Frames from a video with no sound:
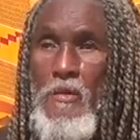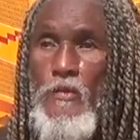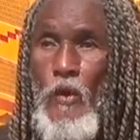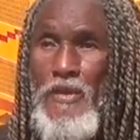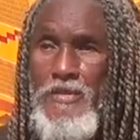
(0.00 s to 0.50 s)

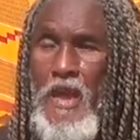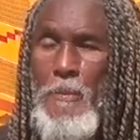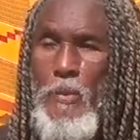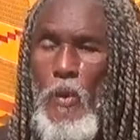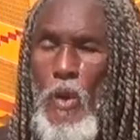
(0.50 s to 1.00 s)
For
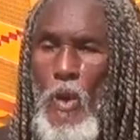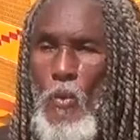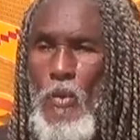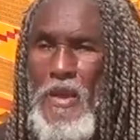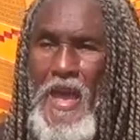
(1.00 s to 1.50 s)
example,
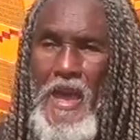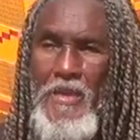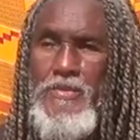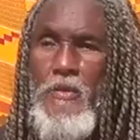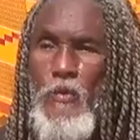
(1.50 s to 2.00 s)
when
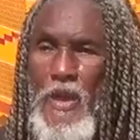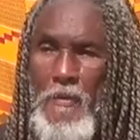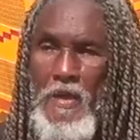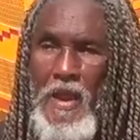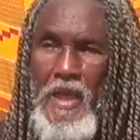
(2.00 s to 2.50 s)
asked if we
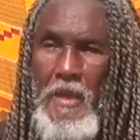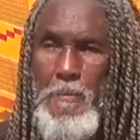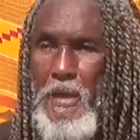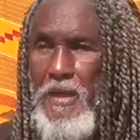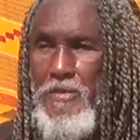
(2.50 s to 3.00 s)
have a
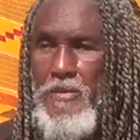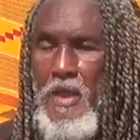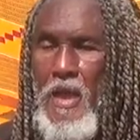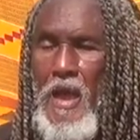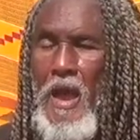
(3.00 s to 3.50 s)
land base,
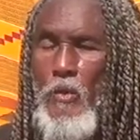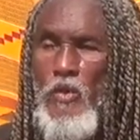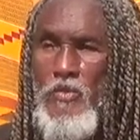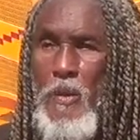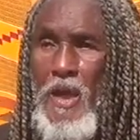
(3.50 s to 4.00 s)
our
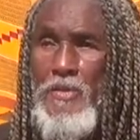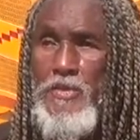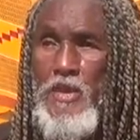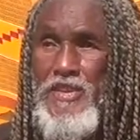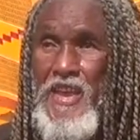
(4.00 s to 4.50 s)

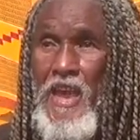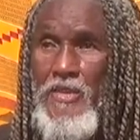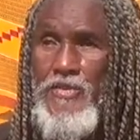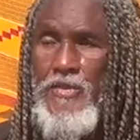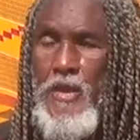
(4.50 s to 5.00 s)
response is
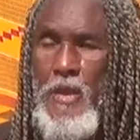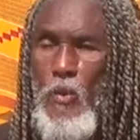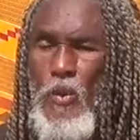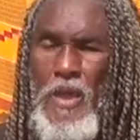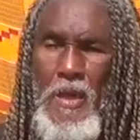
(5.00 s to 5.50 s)
yes,
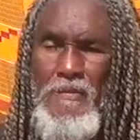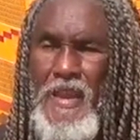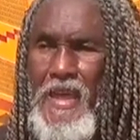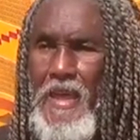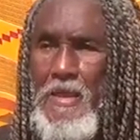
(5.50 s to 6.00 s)
we have
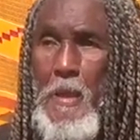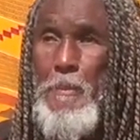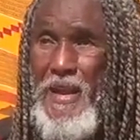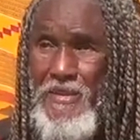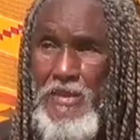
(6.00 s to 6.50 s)
land,
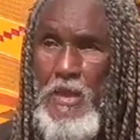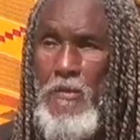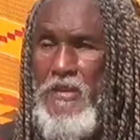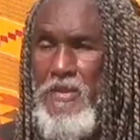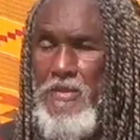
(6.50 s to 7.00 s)
plenty
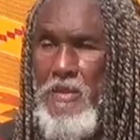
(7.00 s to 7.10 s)
of it.